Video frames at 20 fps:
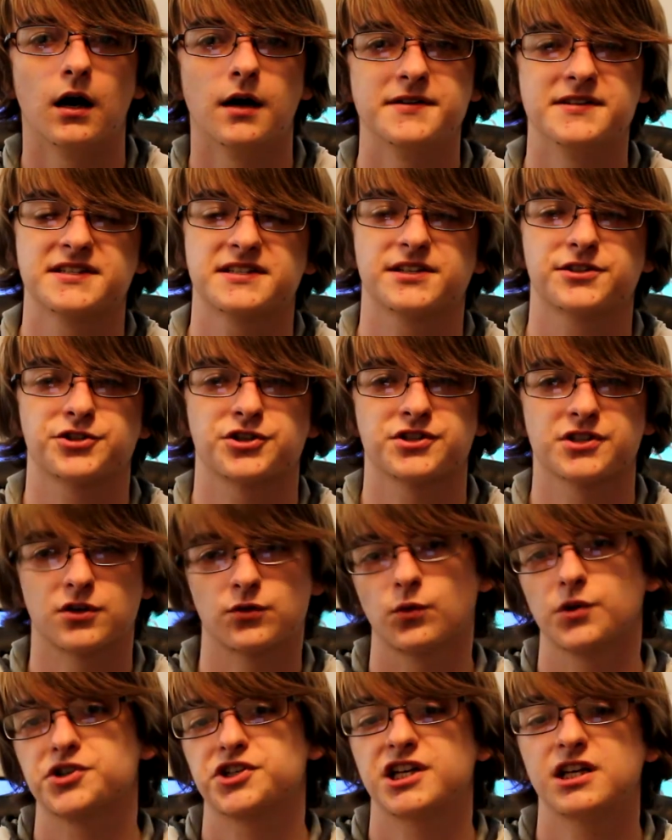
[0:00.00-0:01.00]
decisions
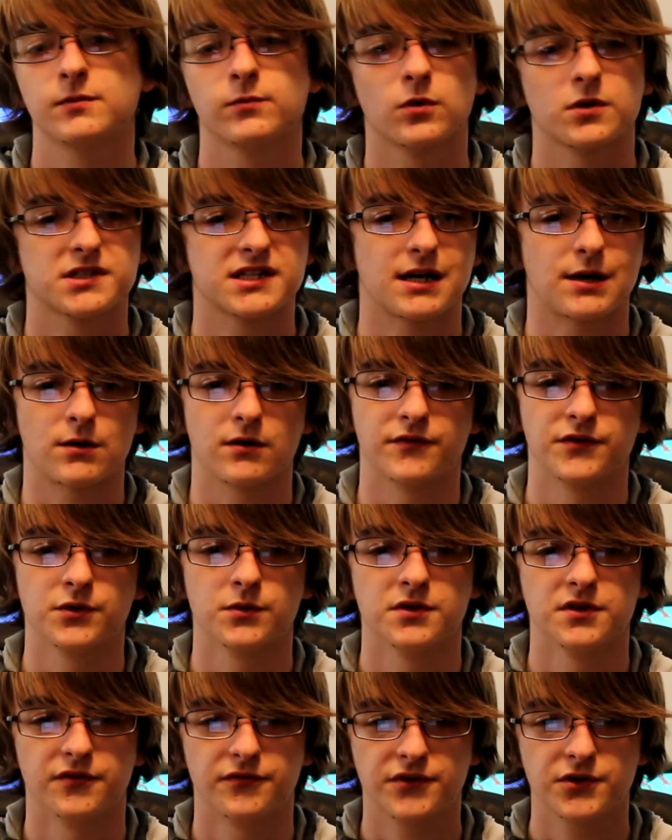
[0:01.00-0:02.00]
on which keyboards I review
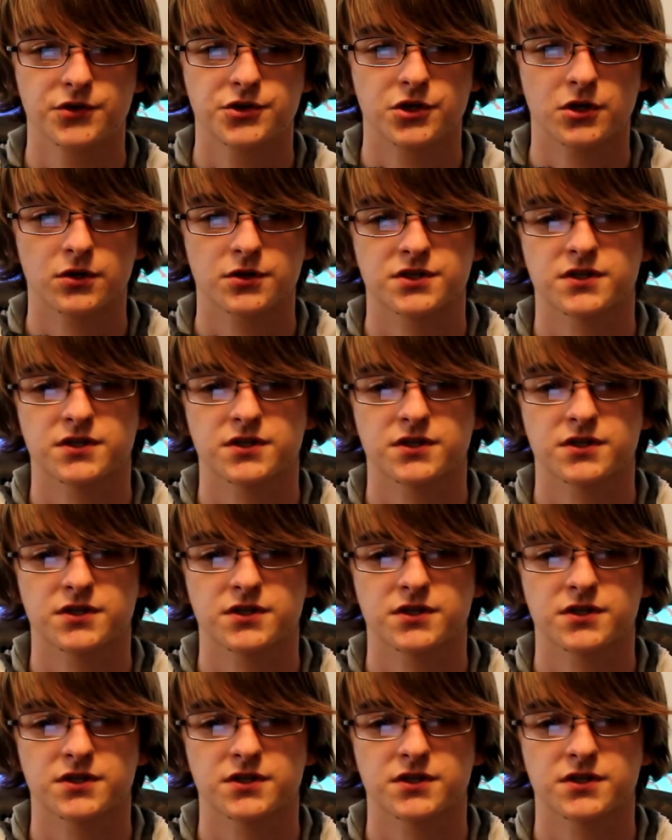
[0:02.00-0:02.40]
in the future,